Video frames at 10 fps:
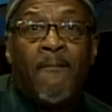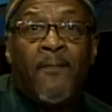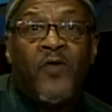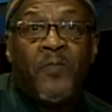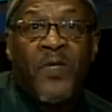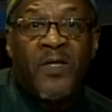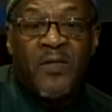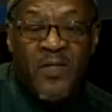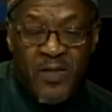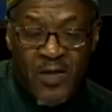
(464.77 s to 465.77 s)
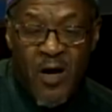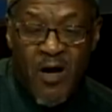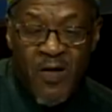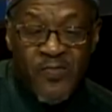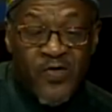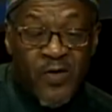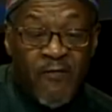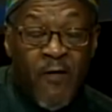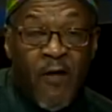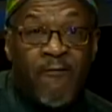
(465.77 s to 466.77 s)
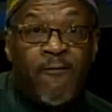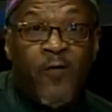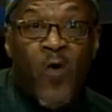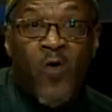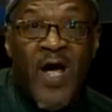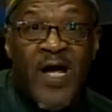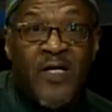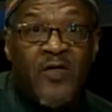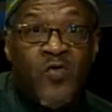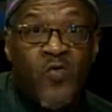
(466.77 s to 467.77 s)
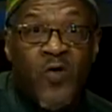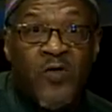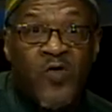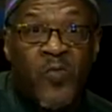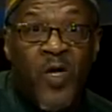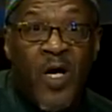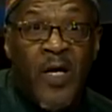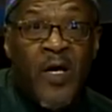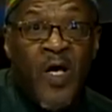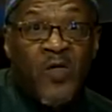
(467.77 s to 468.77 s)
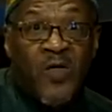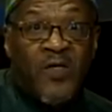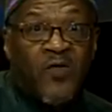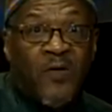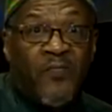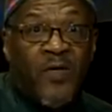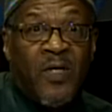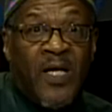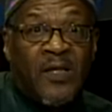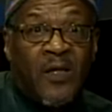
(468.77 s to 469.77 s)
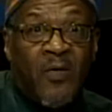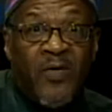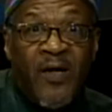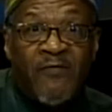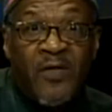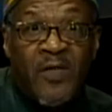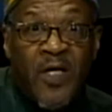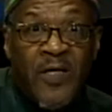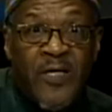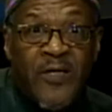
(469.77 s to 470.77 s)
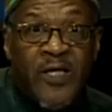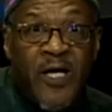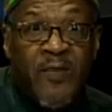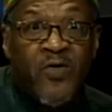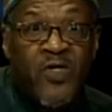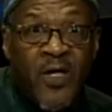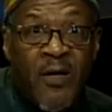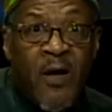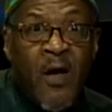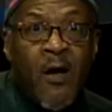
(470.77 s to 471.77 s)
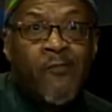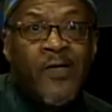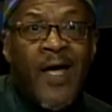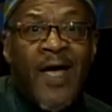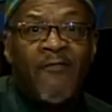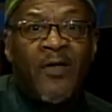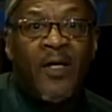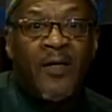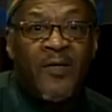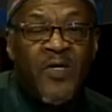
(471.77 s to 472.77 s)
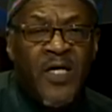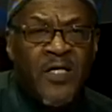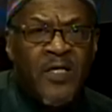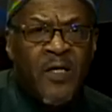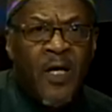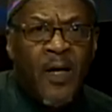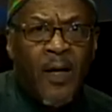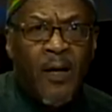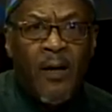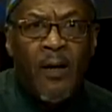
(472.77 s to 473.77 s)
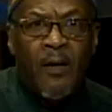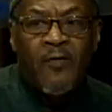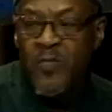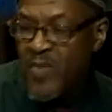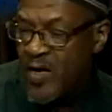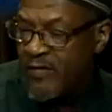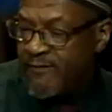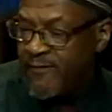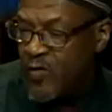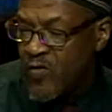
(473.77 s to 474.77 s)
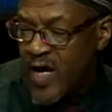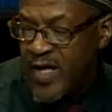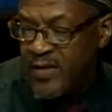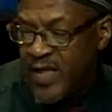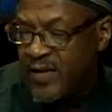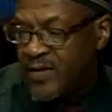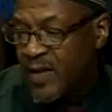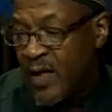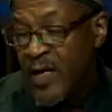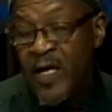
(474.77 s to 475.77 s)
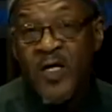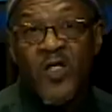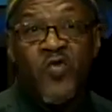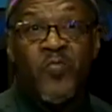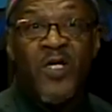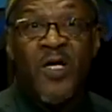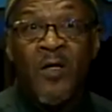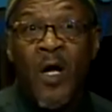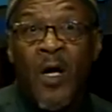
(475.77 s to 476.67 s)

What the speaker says: depicting the harms of fluoride in your water supply. So that's something that we haven't done here in Cambridge yet. We haven't eliminated the amount of fluoride that is being